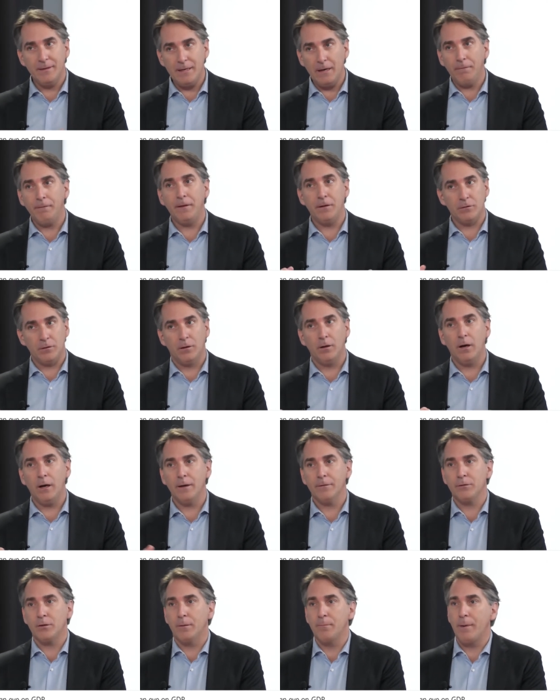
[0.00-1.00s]
definitely there's a lot
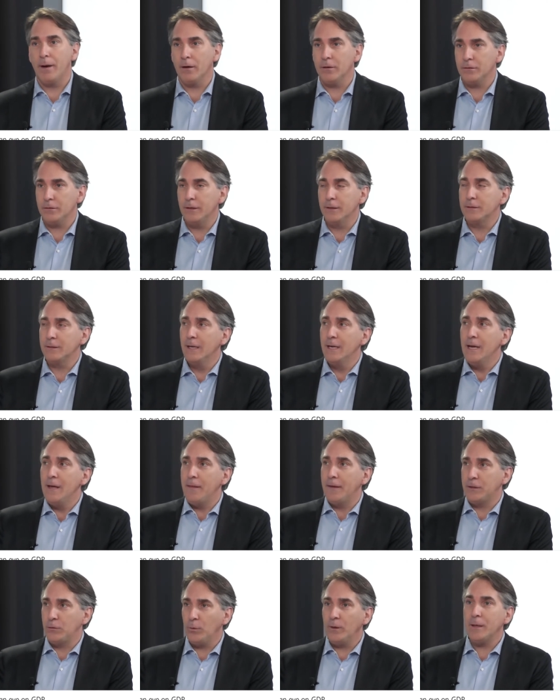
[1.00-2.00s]
of sort of bearishness
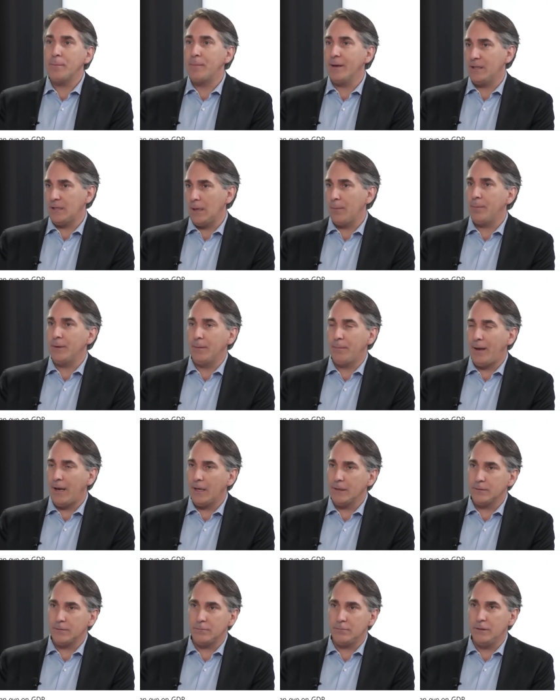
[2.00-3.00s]
that's really picked up in the
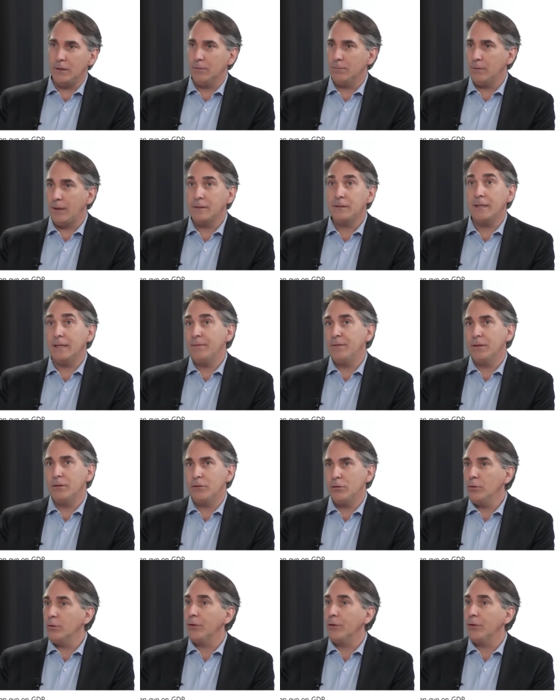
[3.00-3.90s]
past, you know, I'd say even two